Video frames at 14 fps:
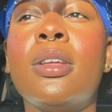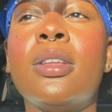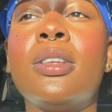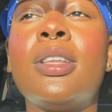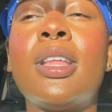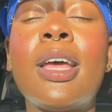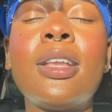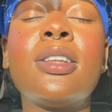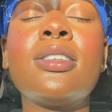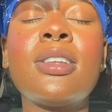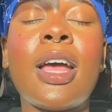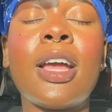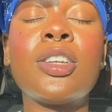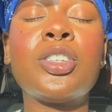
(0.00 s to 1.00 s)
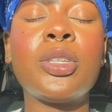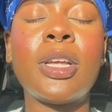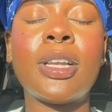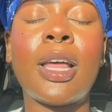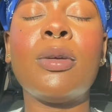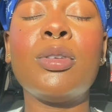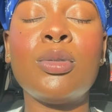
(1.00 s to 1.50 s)
That doesn't actually
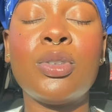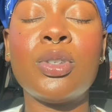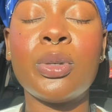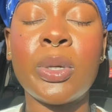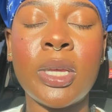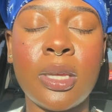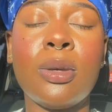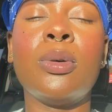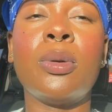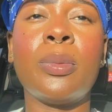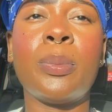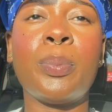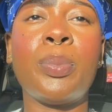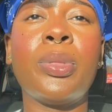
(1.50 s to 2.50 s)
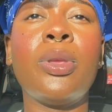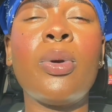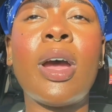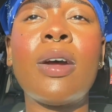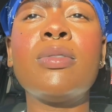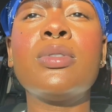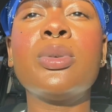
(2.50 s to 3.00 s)
allow you to heal. You
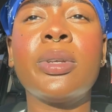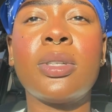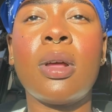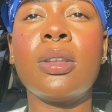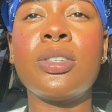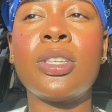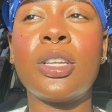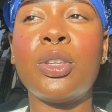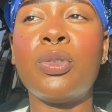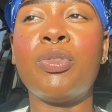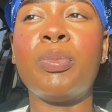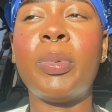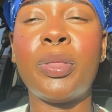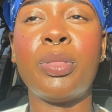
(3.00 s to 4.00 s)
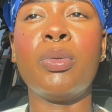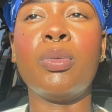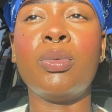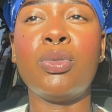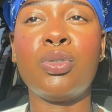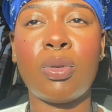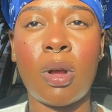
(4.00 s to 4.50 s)
have to acknowledge that you've been
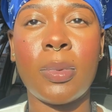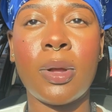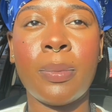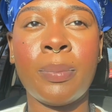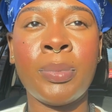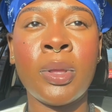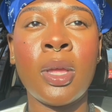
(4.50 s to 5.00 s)
through trauma.